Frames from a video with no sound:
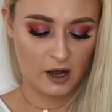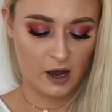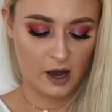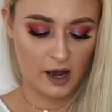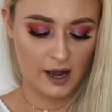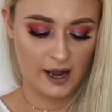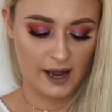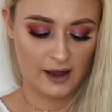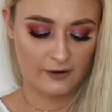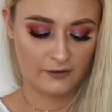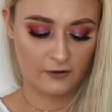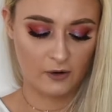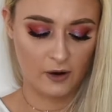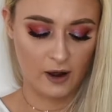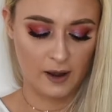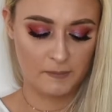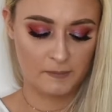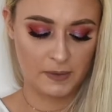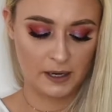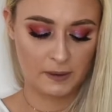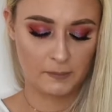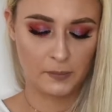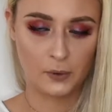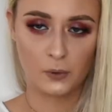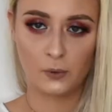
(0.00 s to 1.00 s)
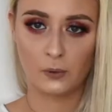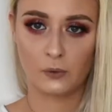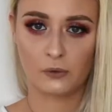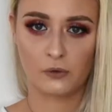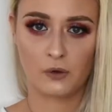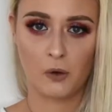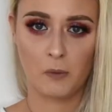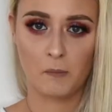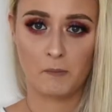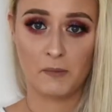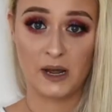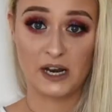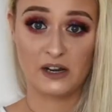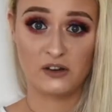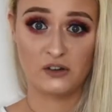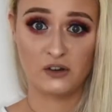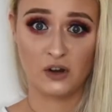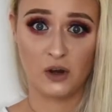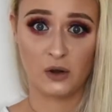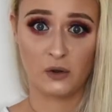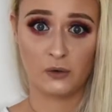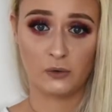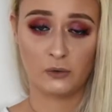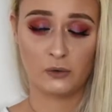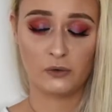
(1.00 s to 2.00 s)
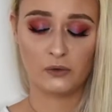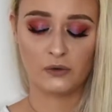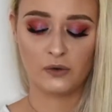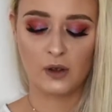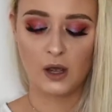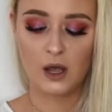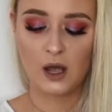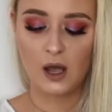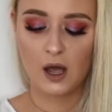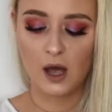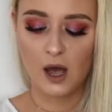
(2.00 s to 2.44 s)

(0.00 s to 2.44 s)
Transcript: I have quite big pores on my nose.